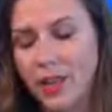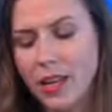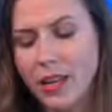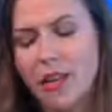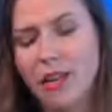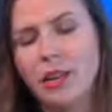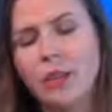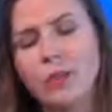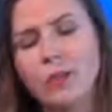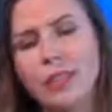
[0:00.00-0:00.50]

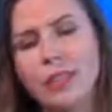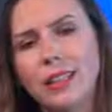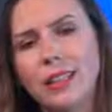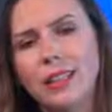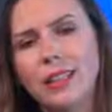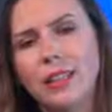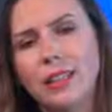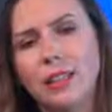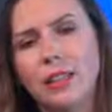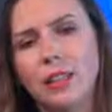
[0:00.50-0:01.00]
Hillary
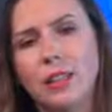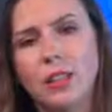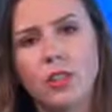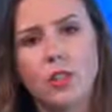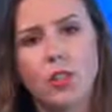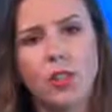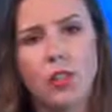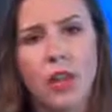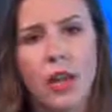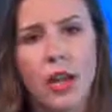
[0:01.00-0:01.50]
Clinton
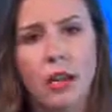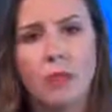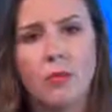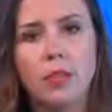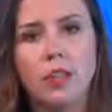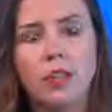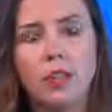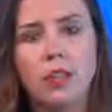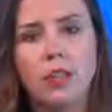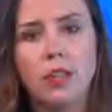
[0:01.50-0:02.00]

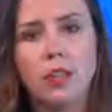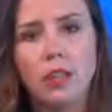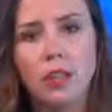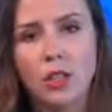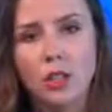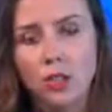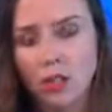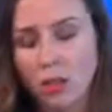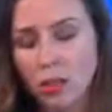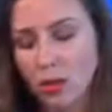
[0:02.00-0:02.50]
chimed in.
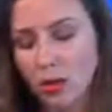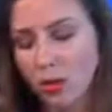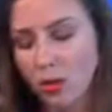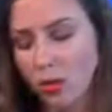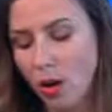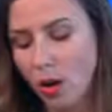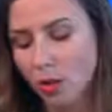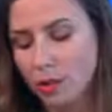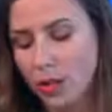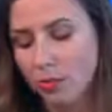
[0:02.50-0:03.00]
She
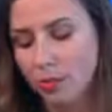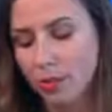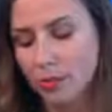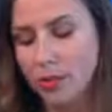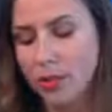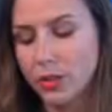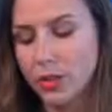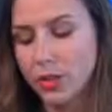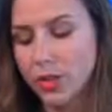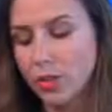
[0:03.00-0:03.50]
crawled out
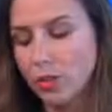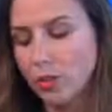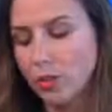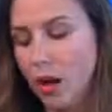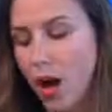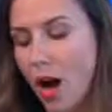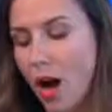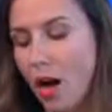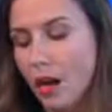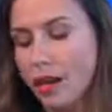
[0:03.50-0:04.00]
from under her
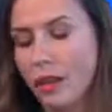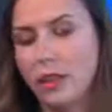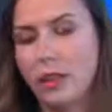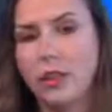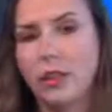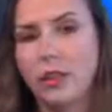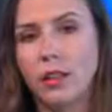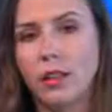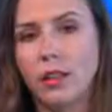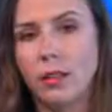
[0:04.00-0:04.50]
rock
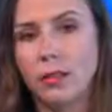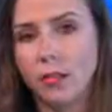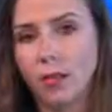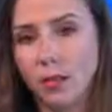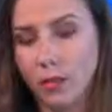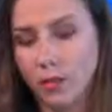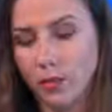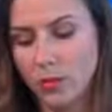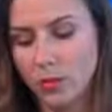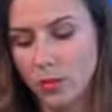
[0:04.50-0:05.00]
and,
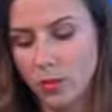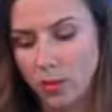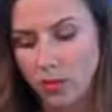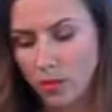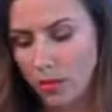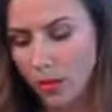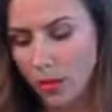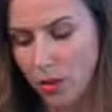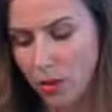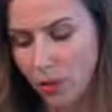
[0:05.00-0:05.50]
and
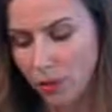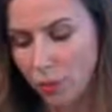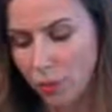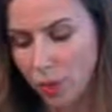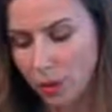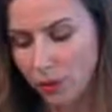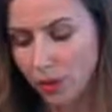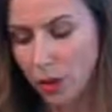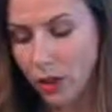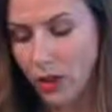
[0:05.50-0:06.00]
you know,
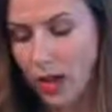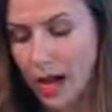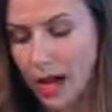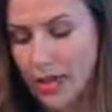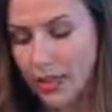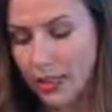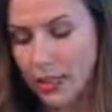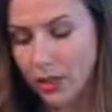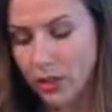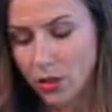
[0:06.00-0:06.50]
one of her
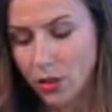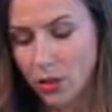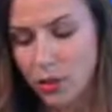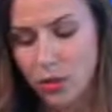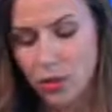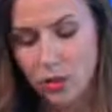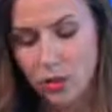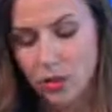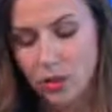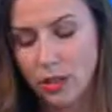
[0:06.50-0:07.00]
hiking
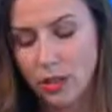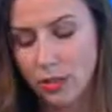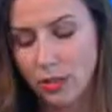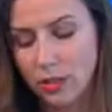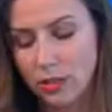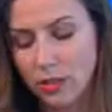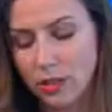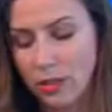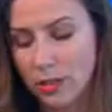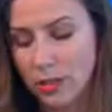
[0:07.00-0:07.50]
trails that
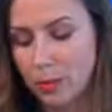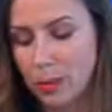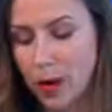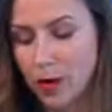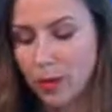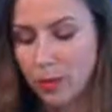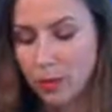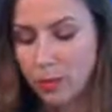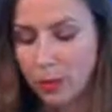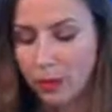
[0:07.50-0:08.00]
we've been
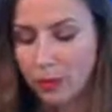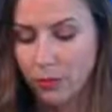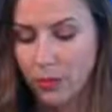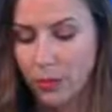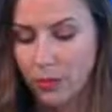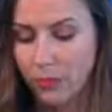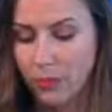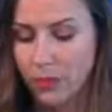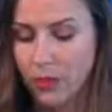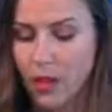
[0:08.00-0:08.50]
spotting
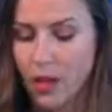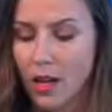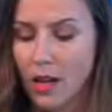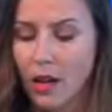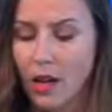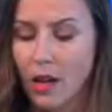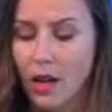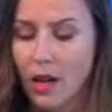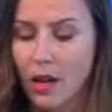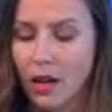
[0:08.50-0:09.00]
Bigfoot.
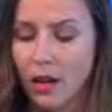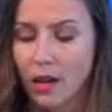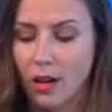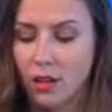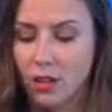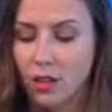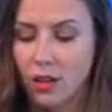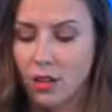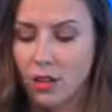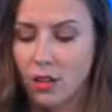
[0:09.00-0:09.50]

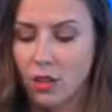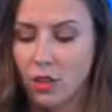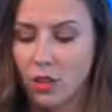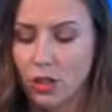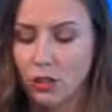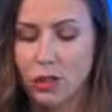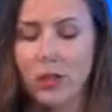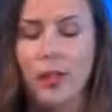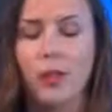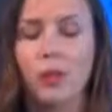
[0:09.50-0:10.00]
Um,
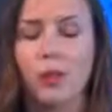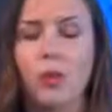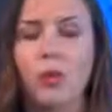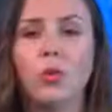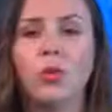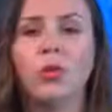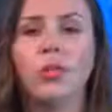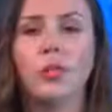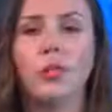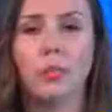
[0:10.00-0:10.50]
she put out her
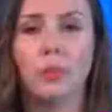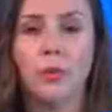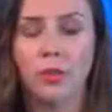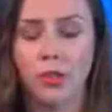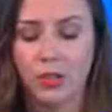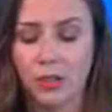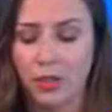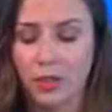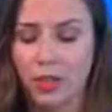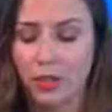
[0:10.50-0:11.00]
own
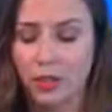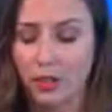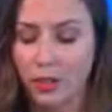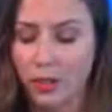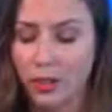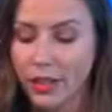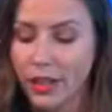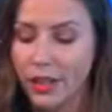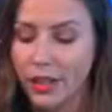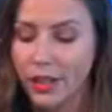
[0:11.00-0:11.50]
conspiracy
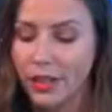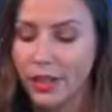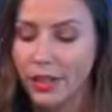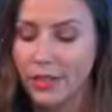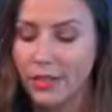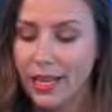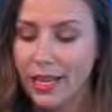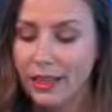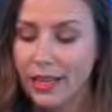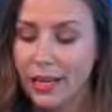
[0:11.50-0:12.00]
theory,
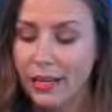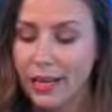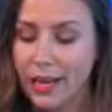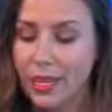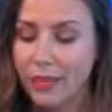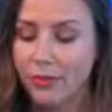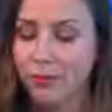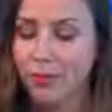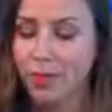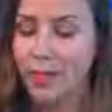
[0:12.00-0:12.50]
saying that
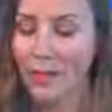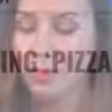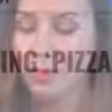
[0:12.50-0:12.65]
Mike Flynn